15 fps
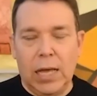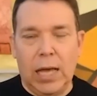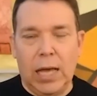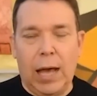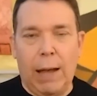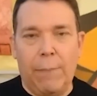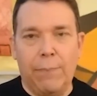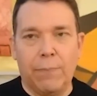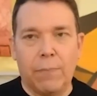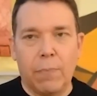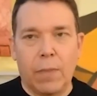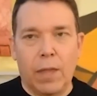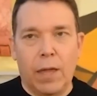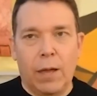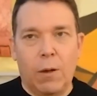Um,
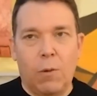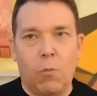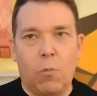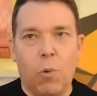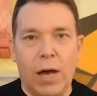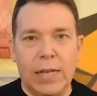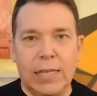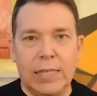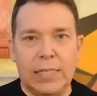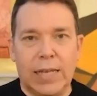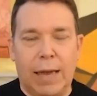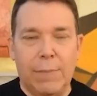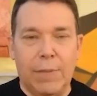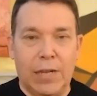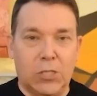one is
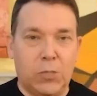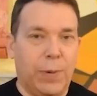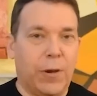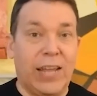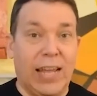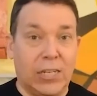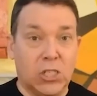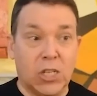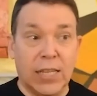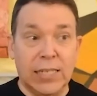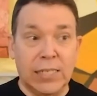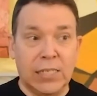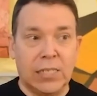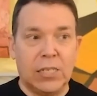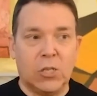I'm an
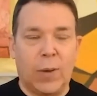experientialist,